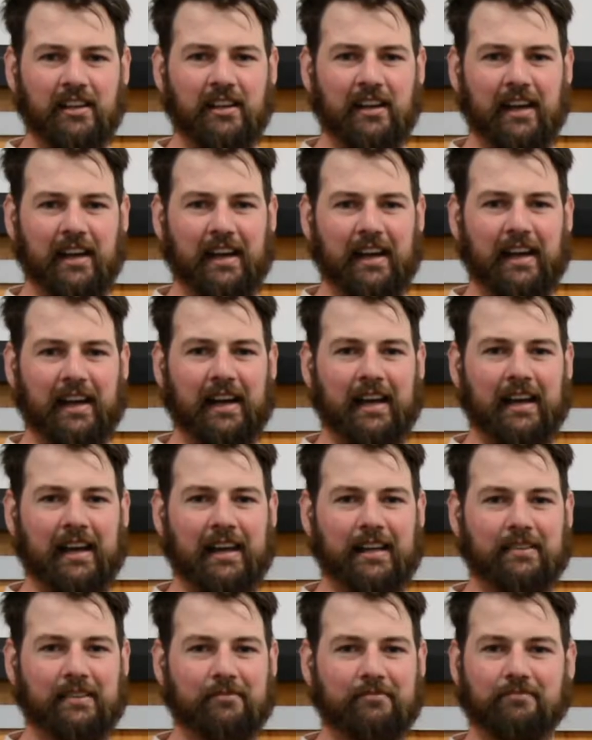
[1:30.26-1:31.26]

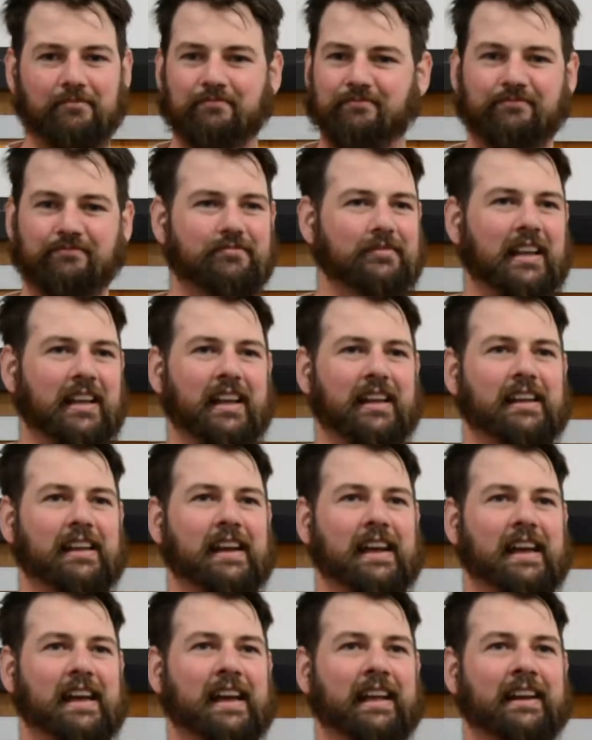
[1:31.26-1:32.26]
in
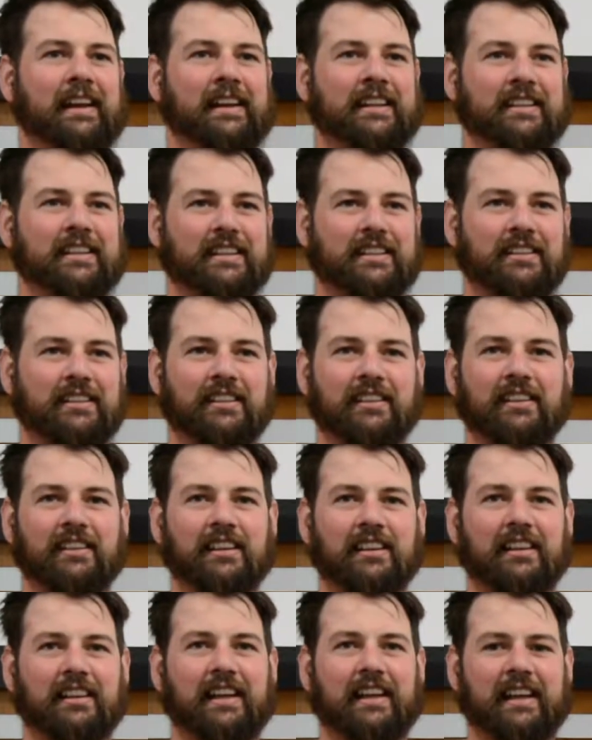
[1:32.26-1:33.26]
any
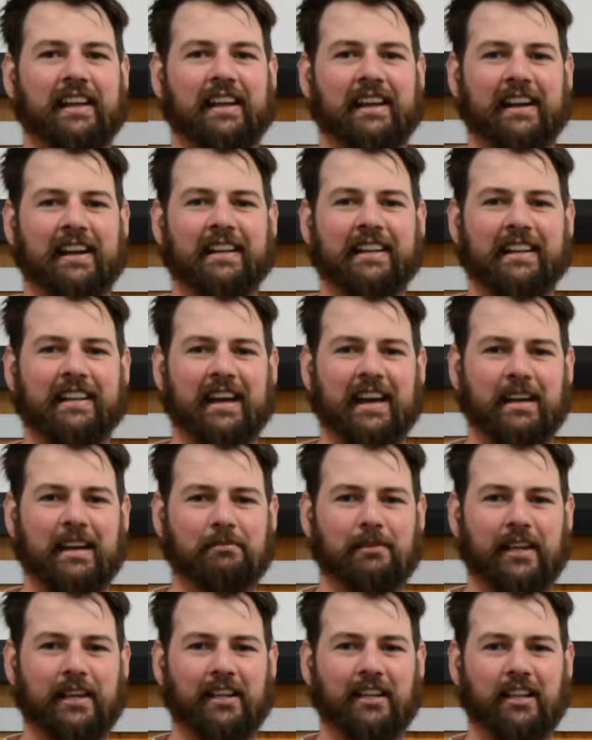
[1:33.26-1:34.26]

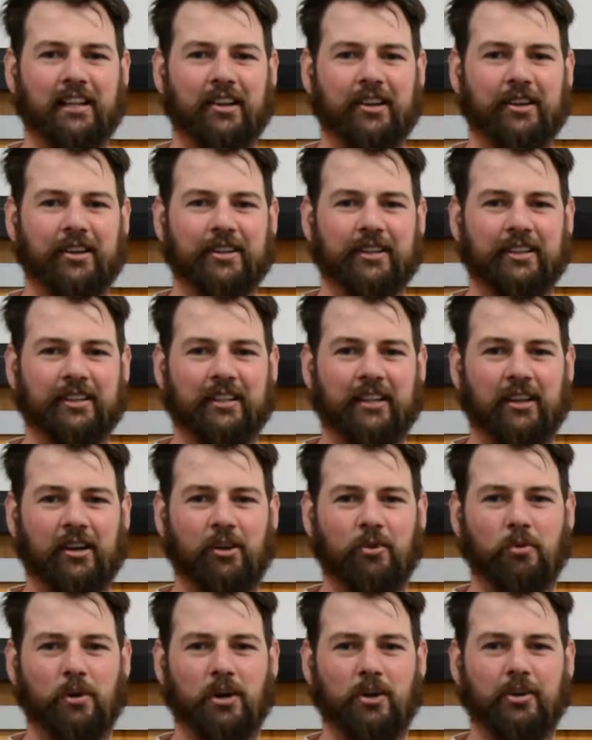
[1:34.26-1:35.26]
game, let alone a
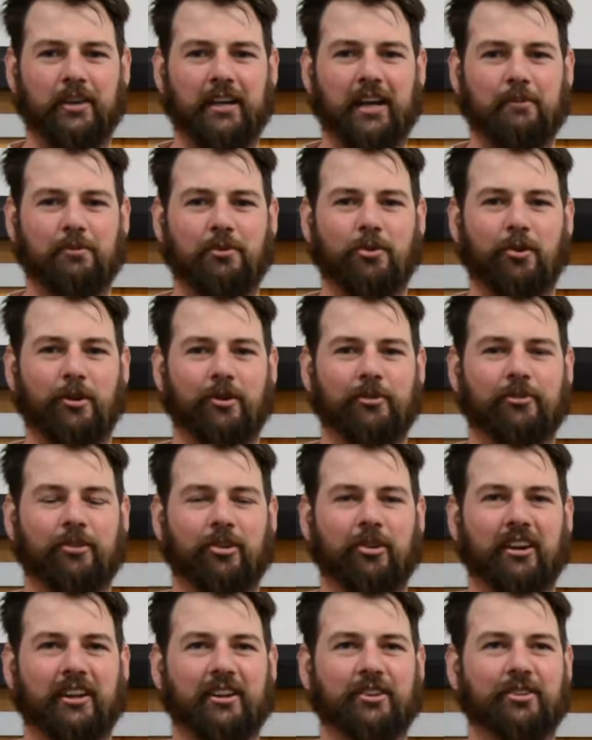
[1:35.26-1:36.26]
World Cup quarter
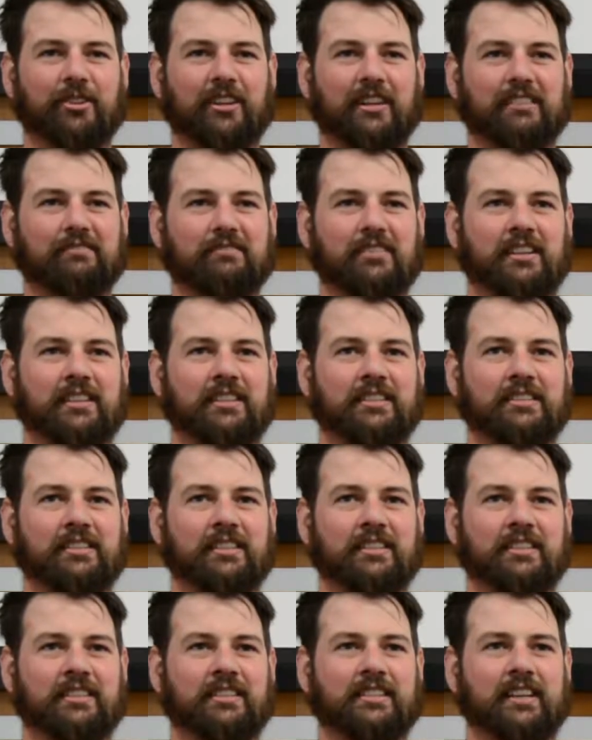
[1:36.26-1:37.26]
final. I
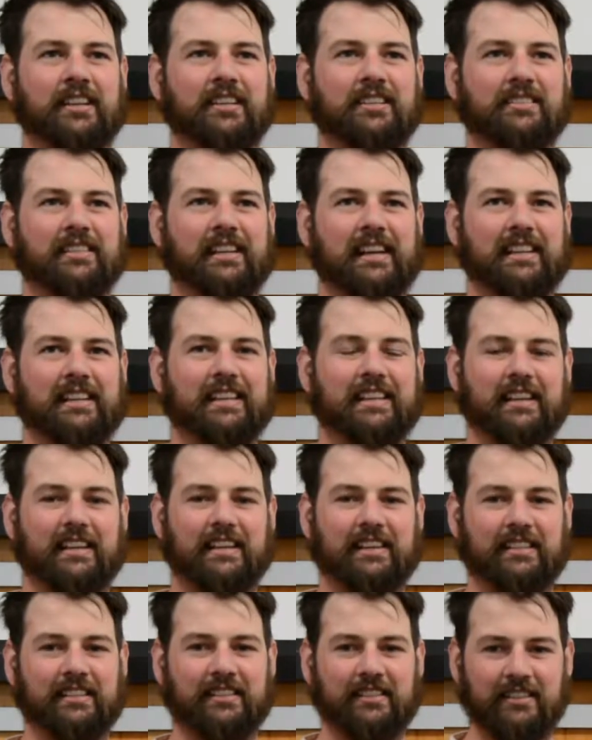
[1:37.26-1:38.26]
just don't. Yeah, you
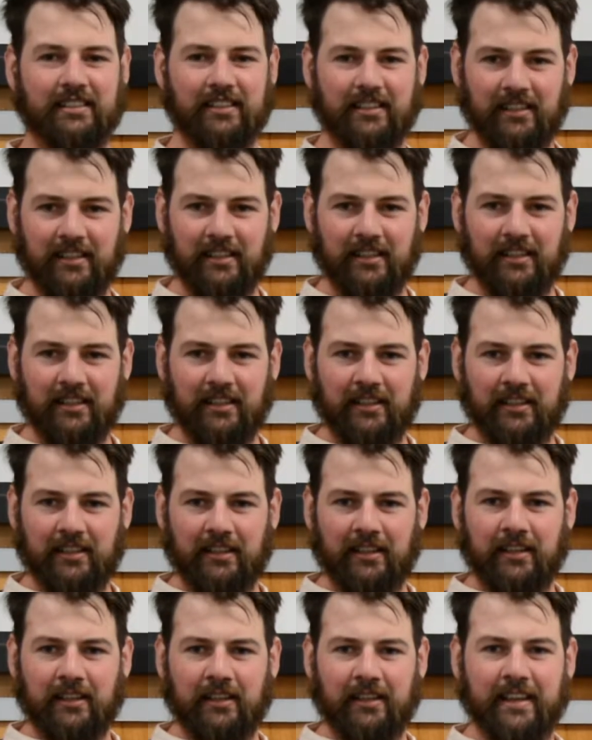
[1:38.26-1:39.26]
can't
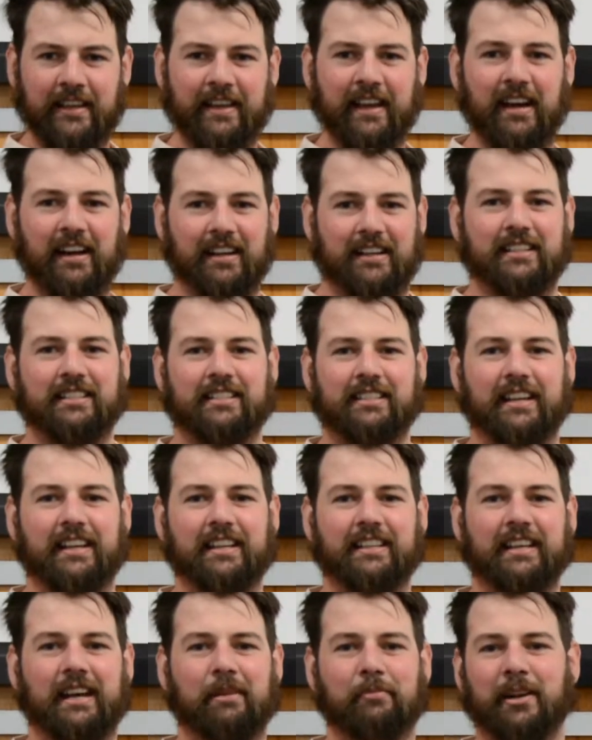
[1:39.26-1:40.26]

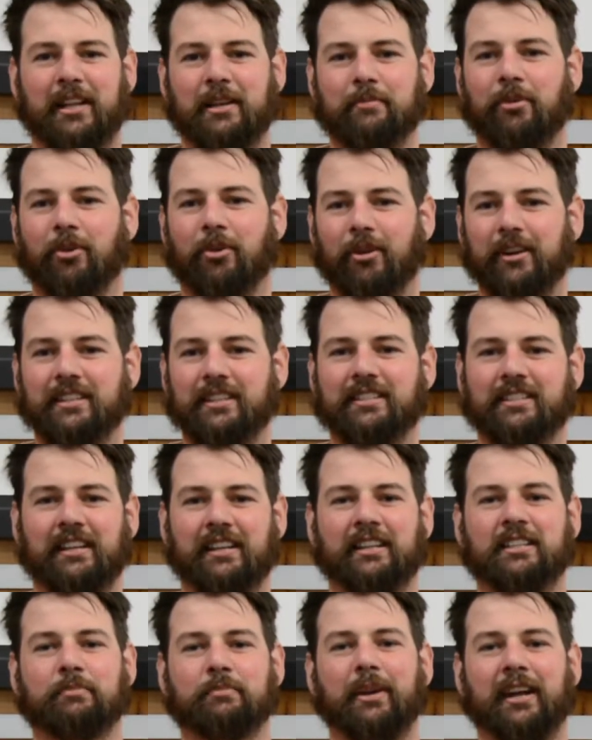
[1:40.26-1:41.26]
concede that many points and
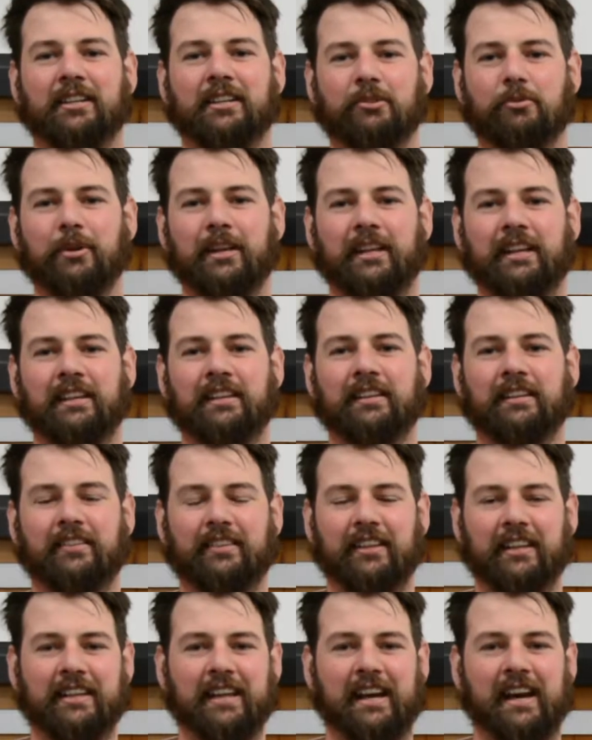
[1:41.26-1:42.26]
expect to win
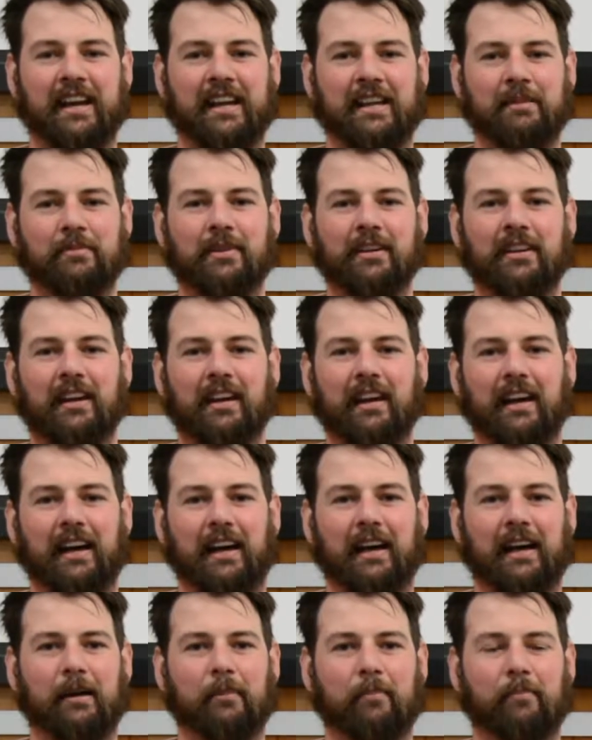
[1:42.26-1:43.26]
the game.
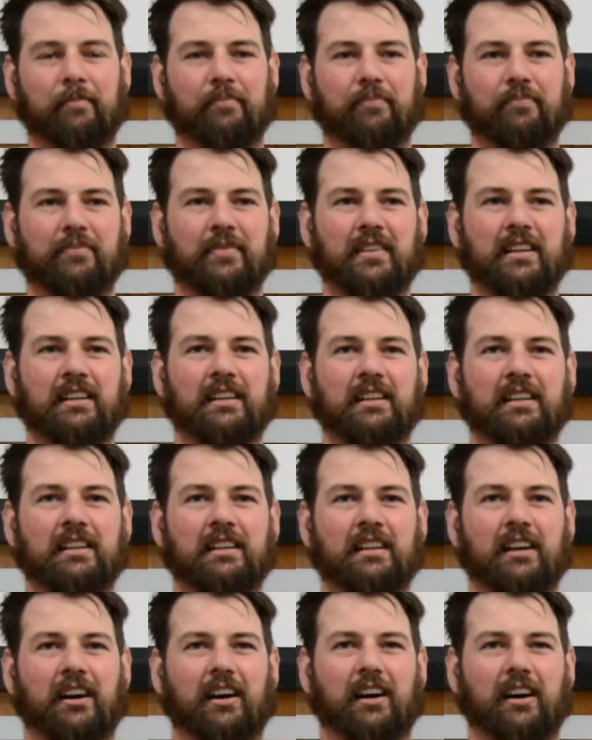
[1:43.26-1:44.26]

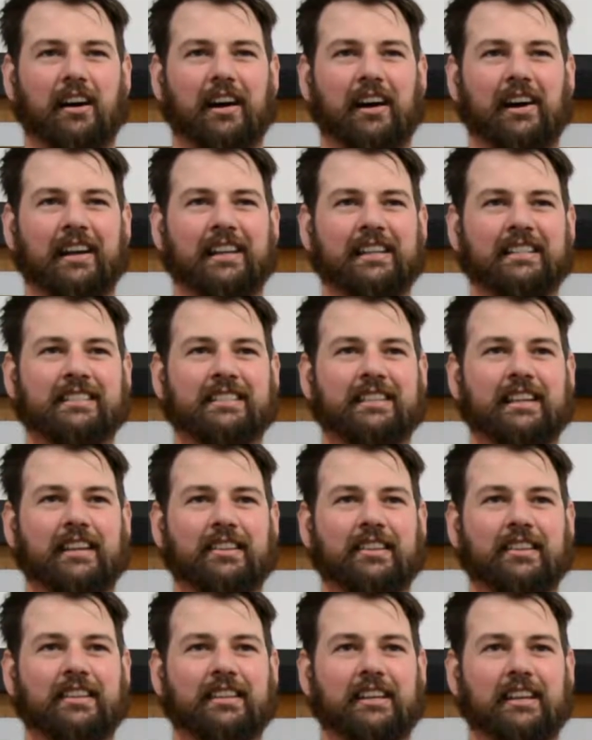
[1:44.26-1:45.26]
I guess the
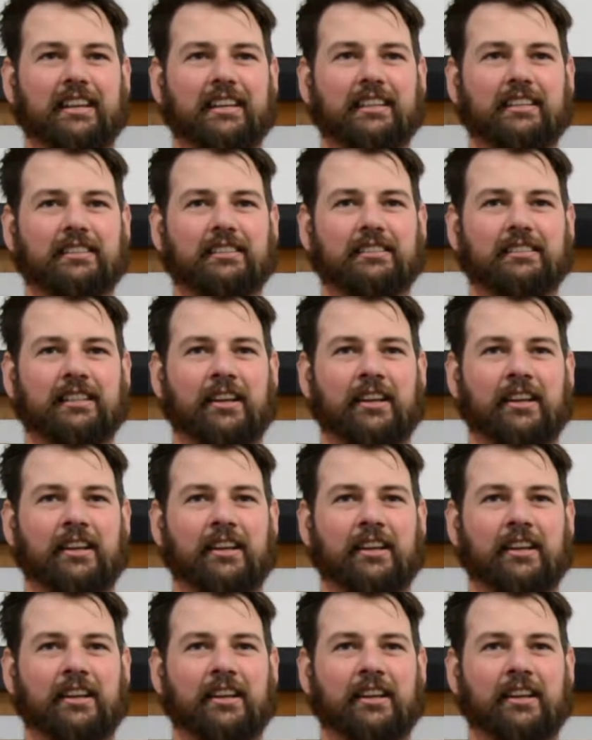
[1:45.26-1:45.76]
other thing,